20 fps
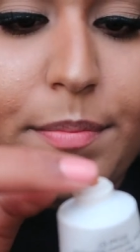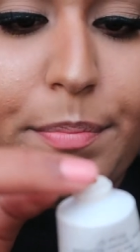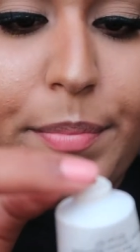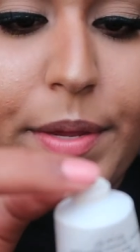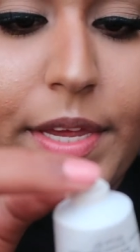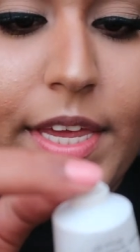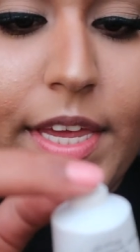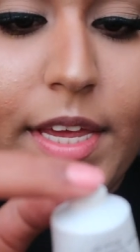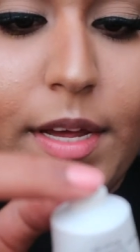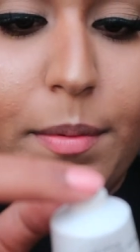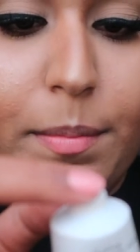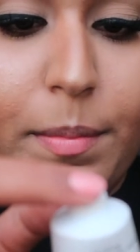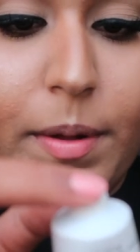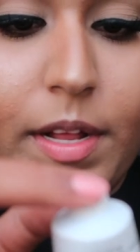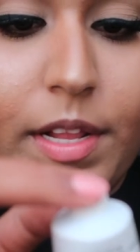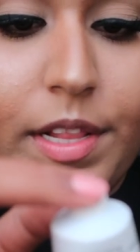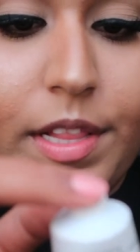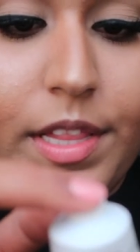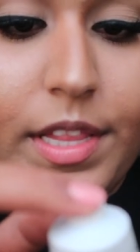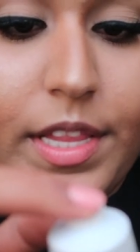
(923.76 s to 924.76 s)
Picking up
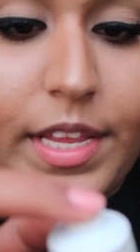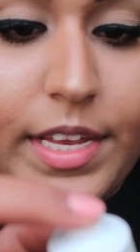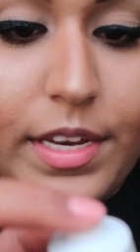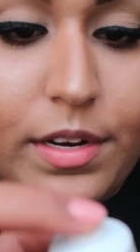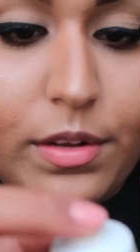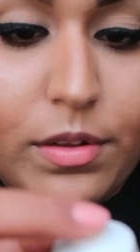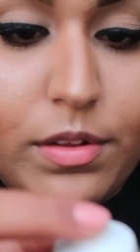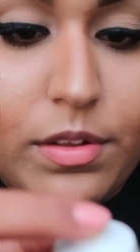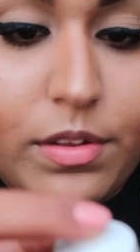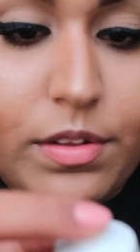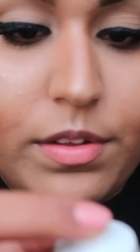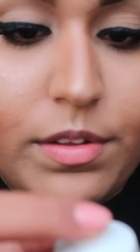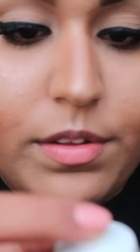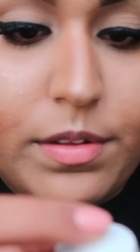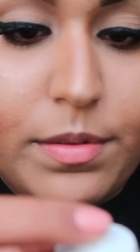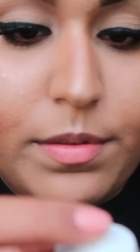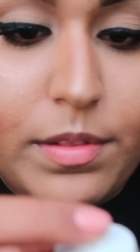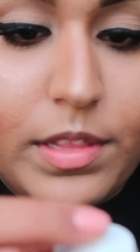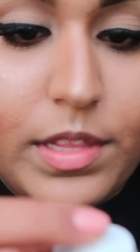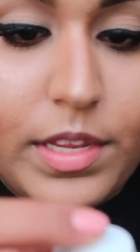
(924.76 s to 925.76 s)
a little
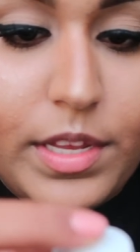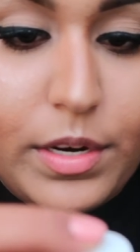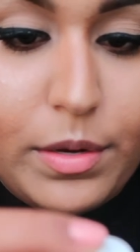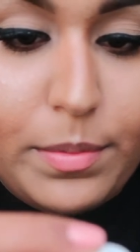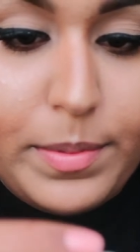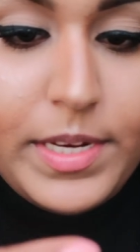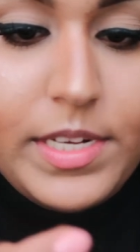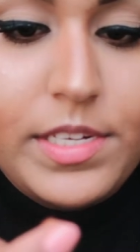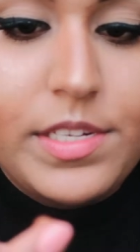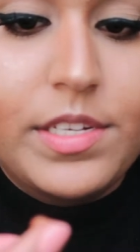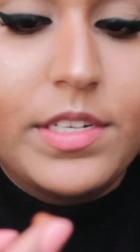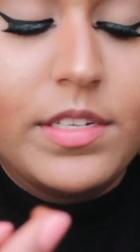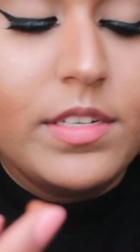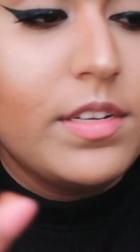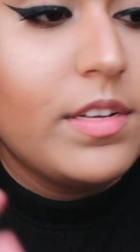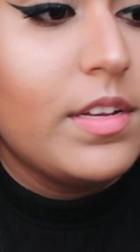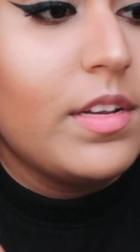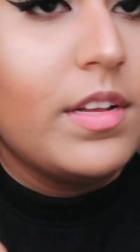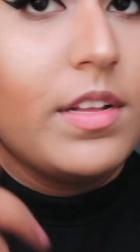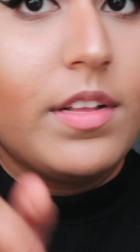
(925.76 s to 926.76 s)
bit,
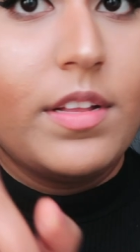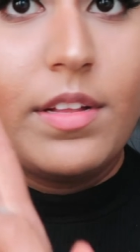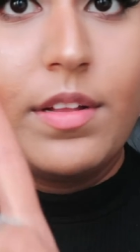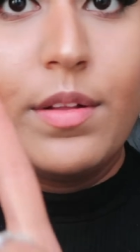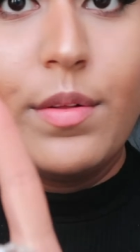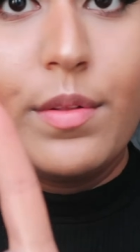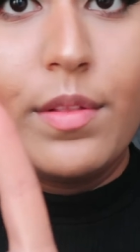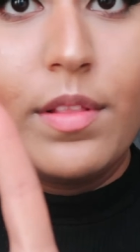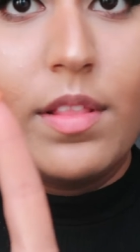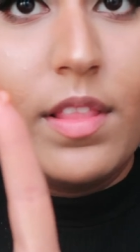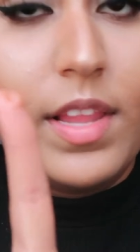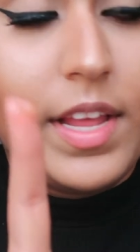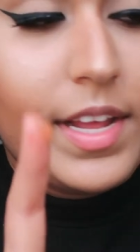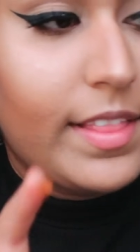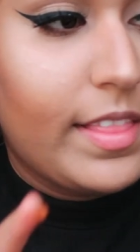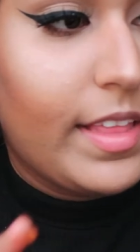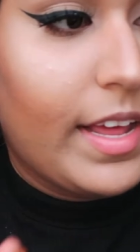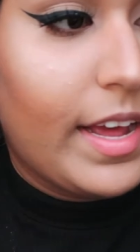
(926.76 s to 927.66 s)
like